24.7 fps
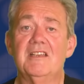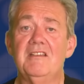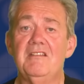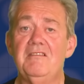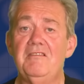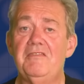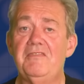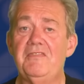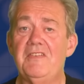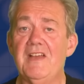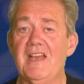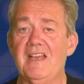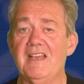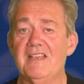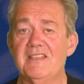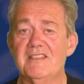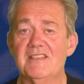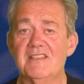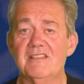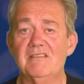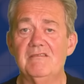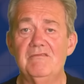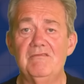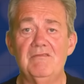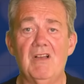
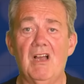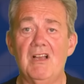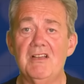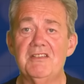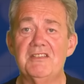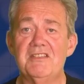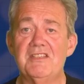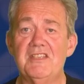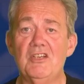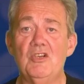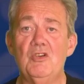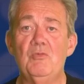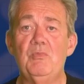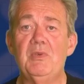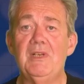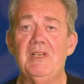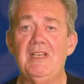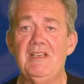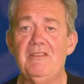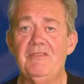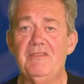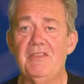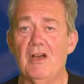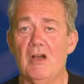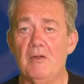confess, I still
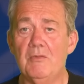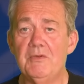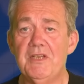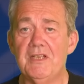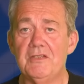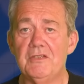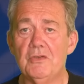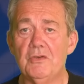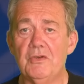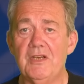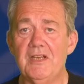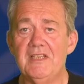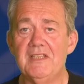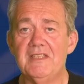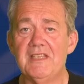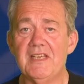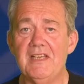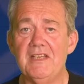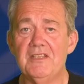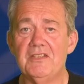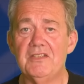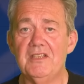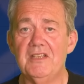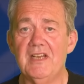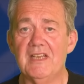believe that object
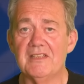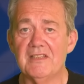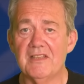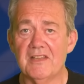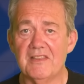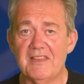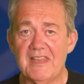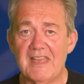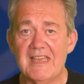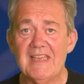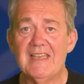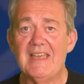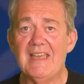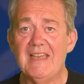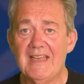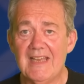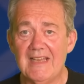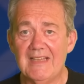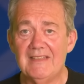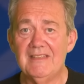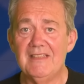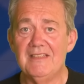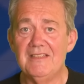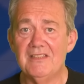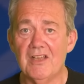orientation as a thinking
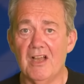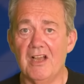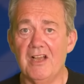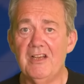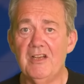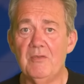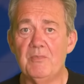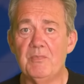and design